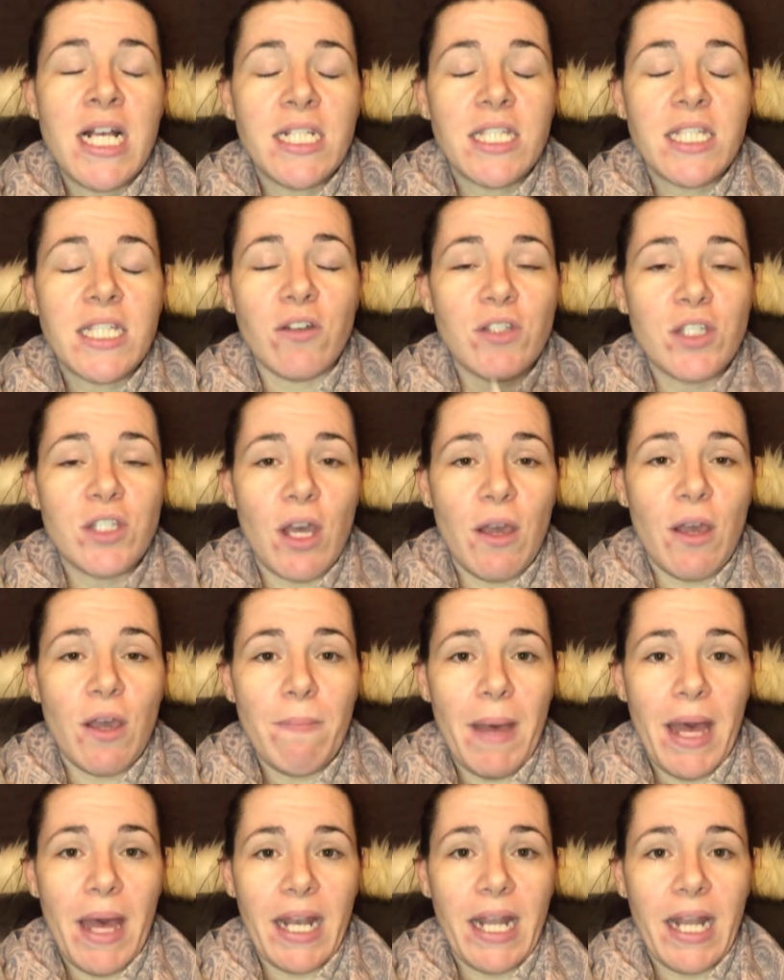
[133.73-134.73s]
So
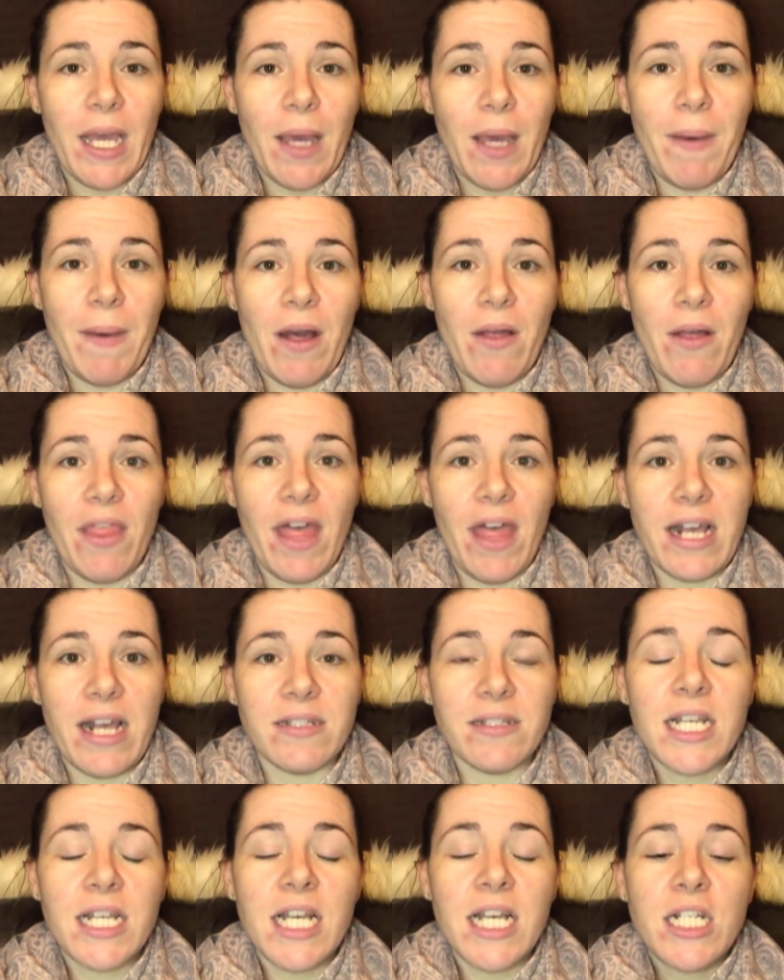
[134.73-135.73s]
don't panic about
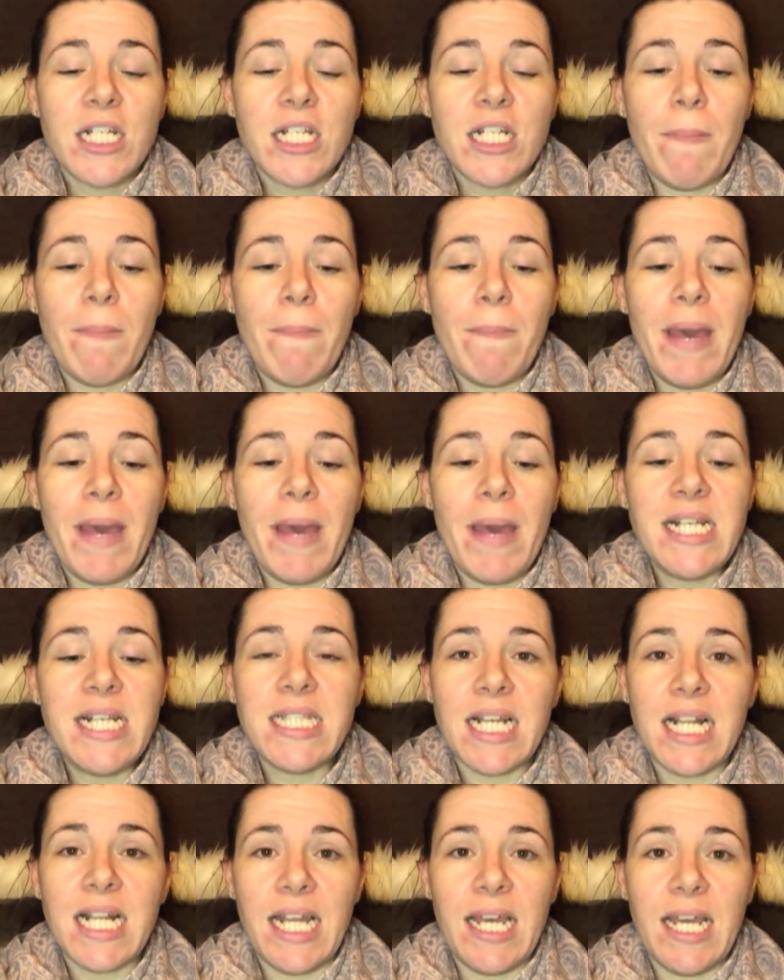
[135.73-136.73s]
that. So
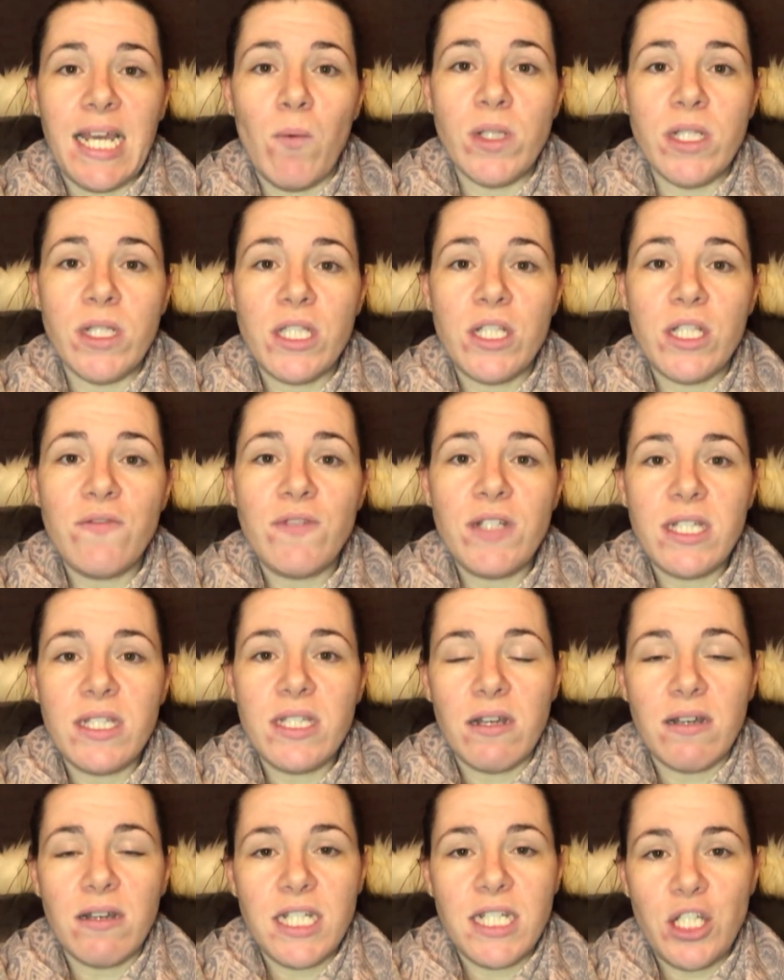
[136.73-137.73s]
basically, once you've
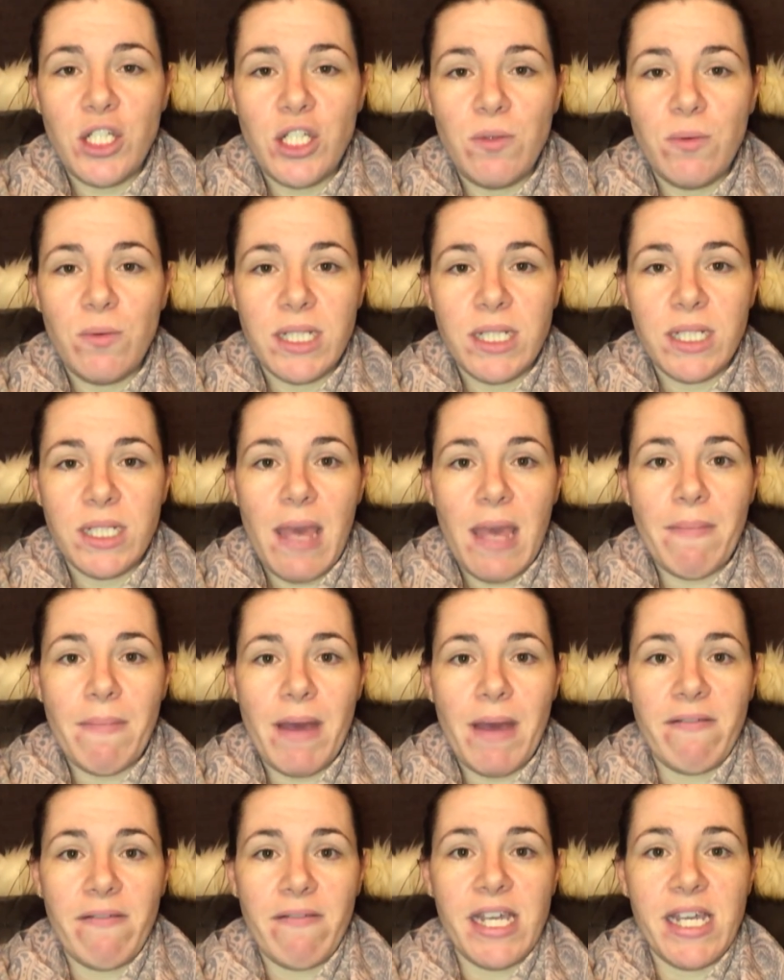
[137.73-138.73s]
decided you want to get
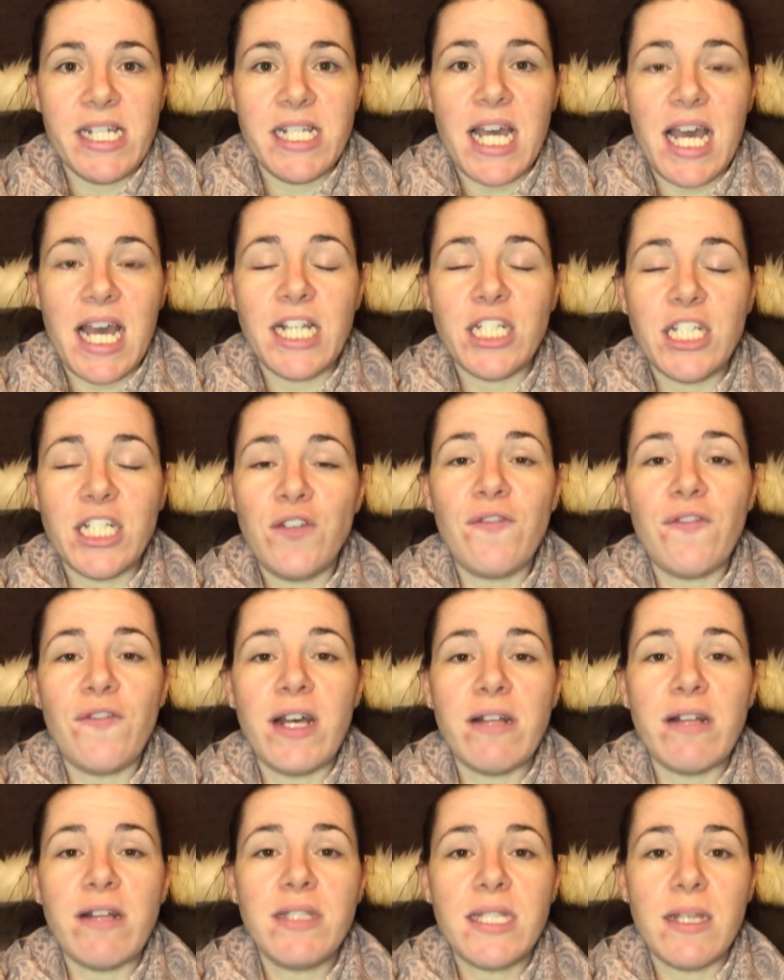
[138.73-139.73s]
married and you've
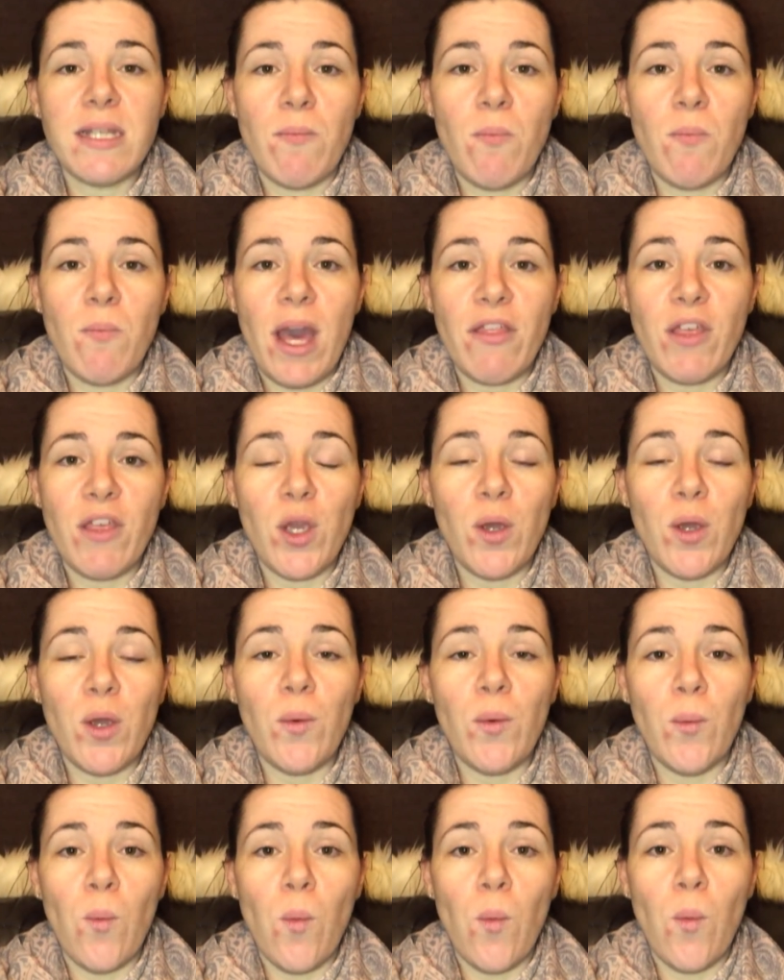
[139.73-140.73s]
found somewhere that
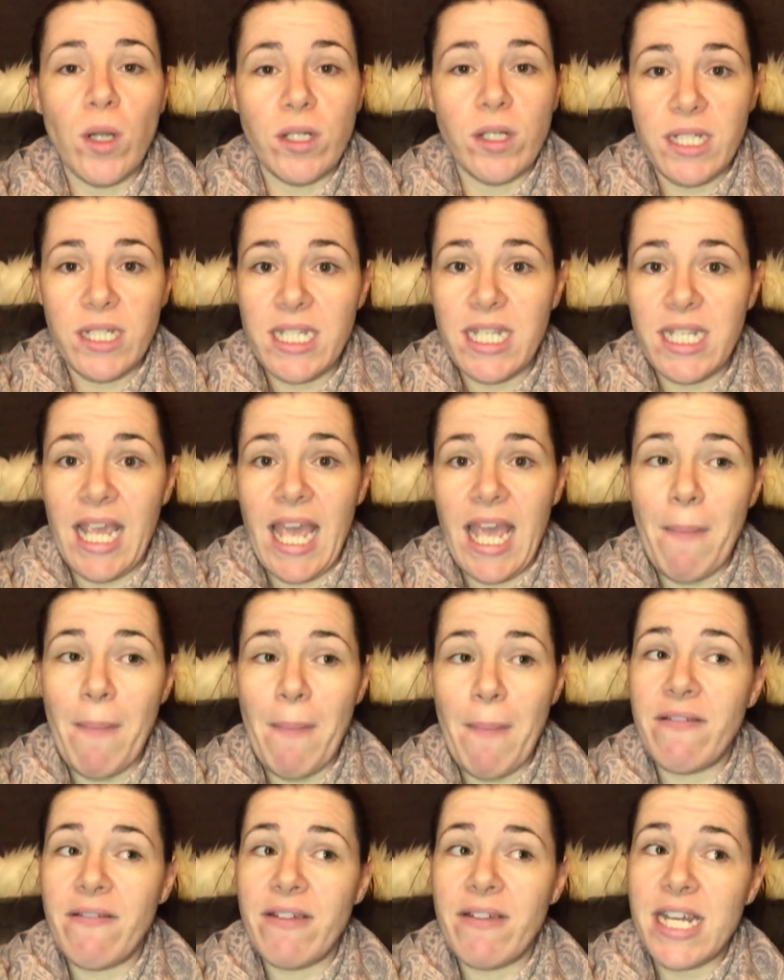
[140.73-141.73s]
you want to get
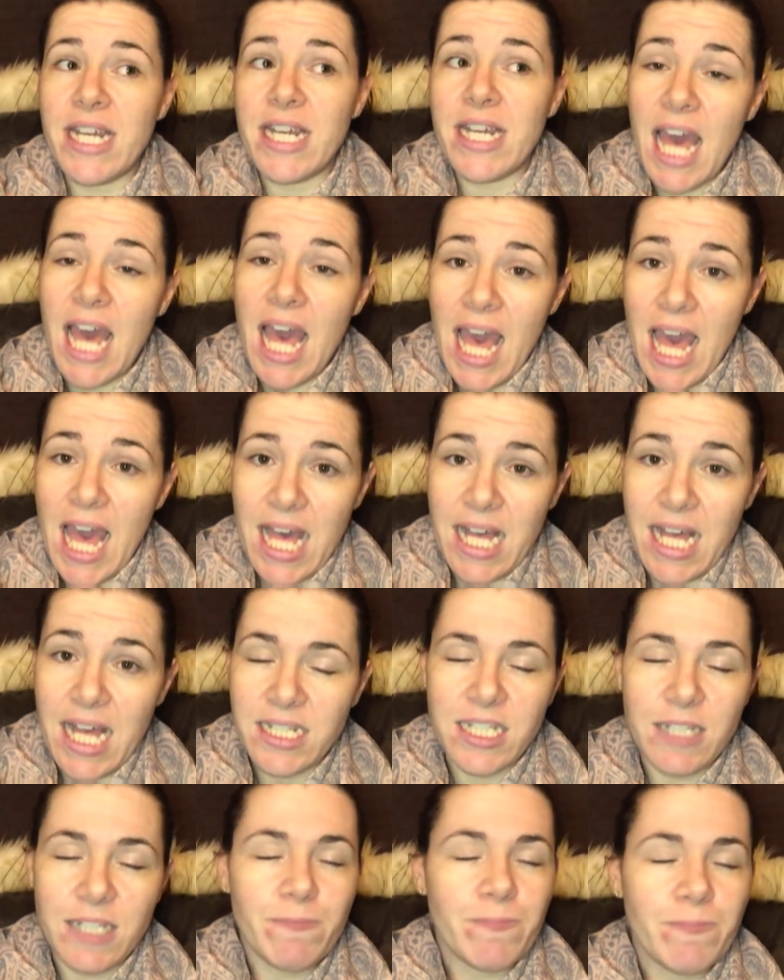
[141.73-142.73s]
married
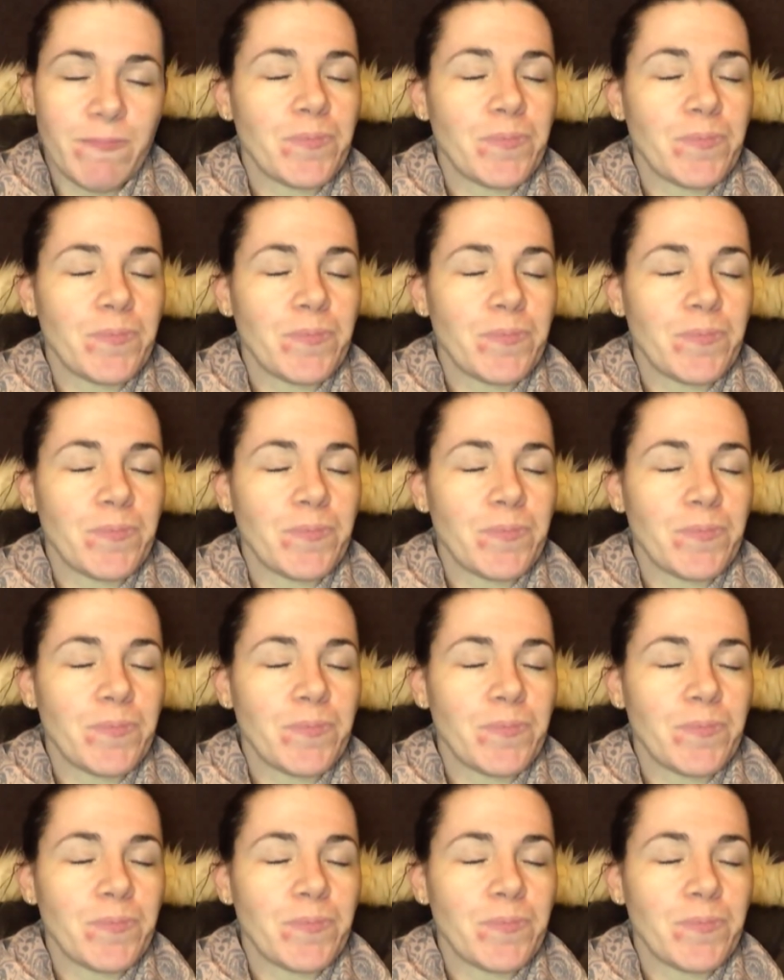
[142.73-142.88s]
at,